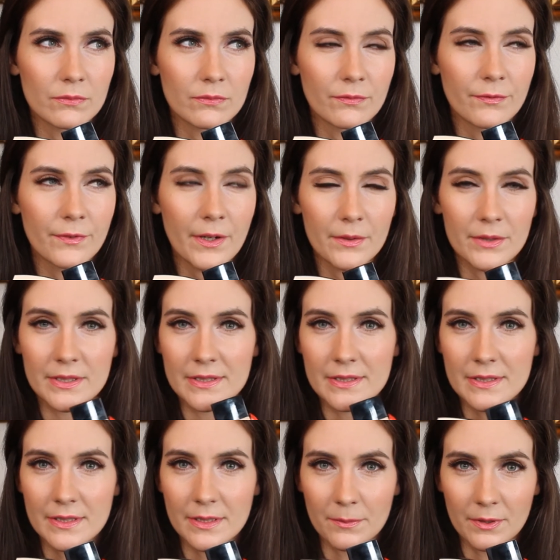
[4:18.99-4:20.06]
very
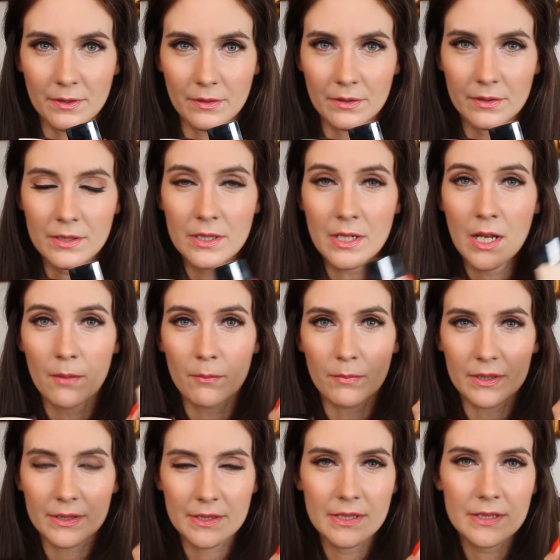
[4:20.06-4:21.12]
similar,
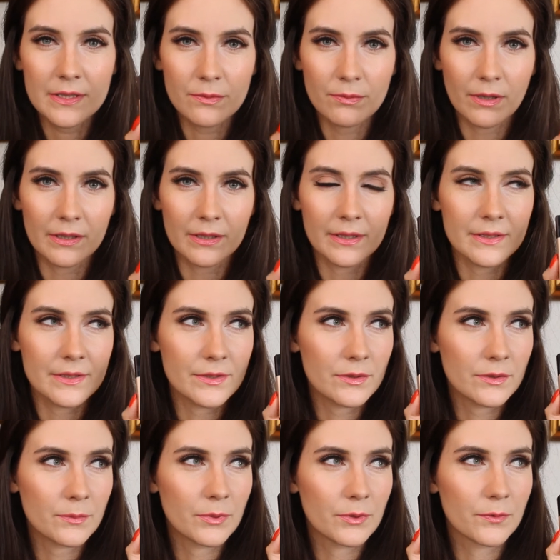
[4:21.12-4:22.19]
but this one is
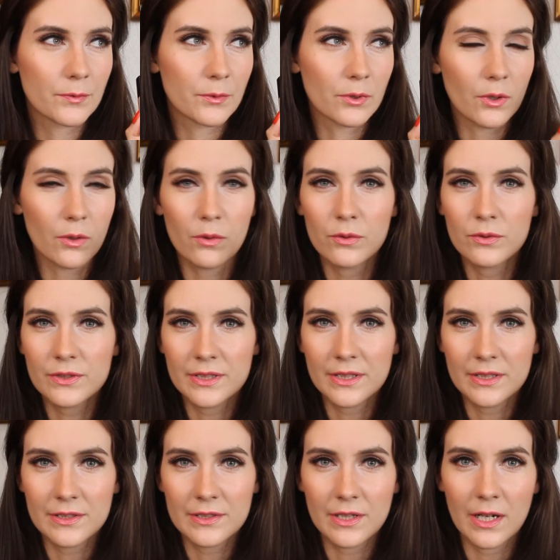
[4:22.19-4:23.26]
suitable for all
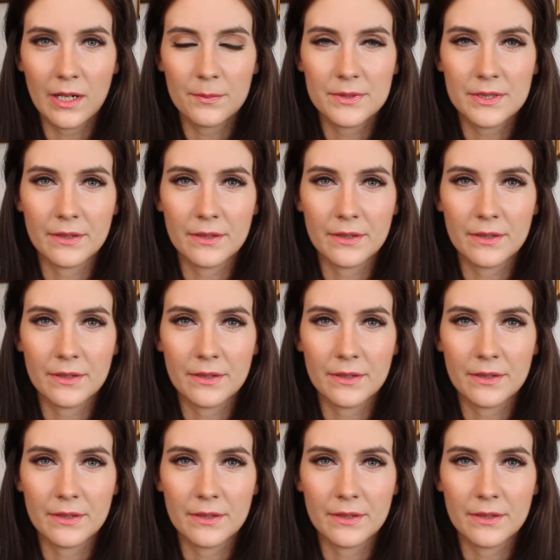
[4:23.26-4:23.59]
skin types.